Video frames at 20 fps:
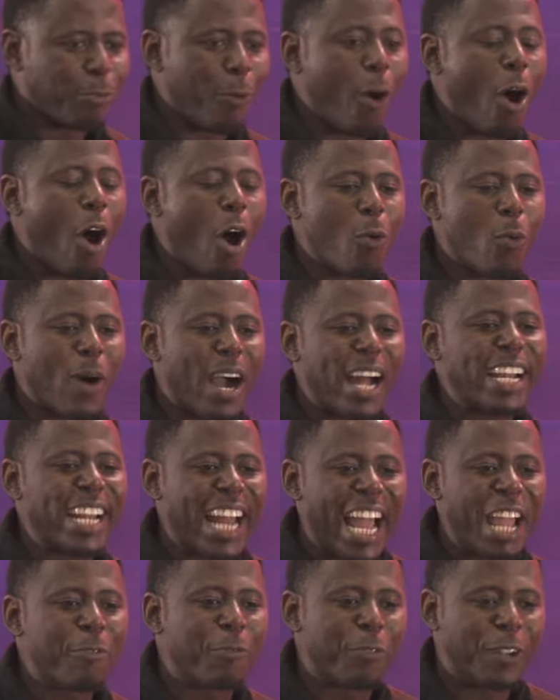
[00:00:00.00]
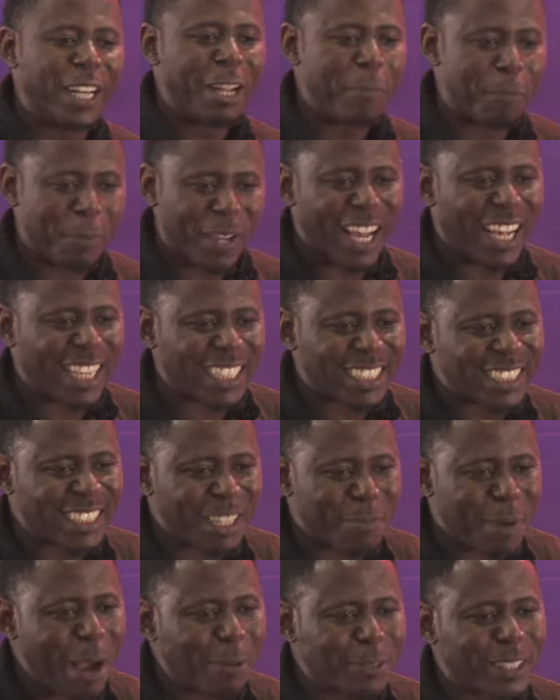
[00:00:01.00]
419 Philippians.
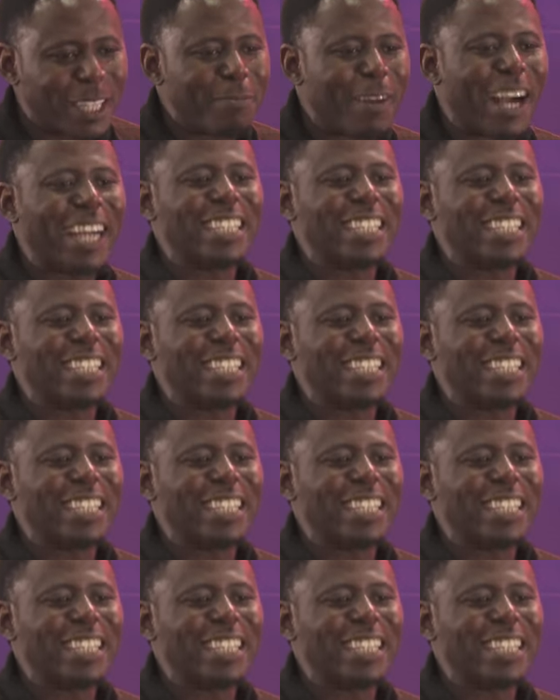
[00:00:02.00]
The Bible says,